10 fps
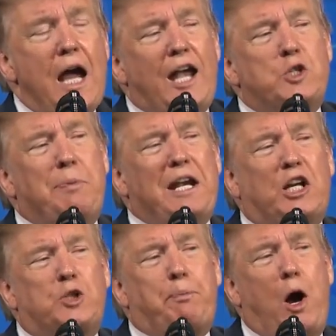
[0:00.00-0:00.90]
has been
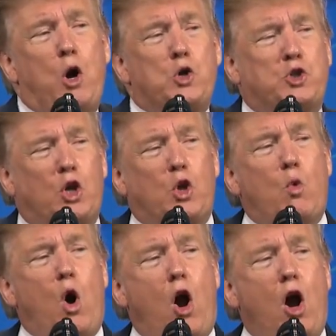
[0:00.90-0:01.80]
exposed to the
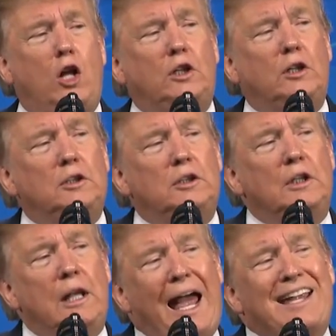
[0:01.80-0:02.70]
world
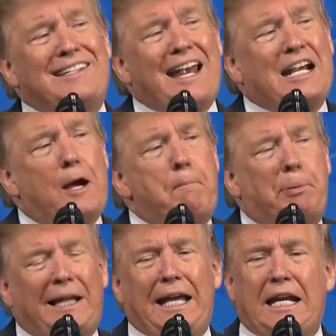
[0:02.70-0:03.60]
as a
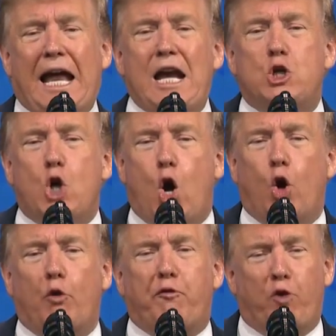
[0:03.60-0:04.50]
complete and
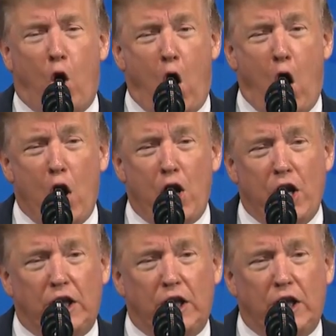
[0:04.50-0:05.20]
total fraud.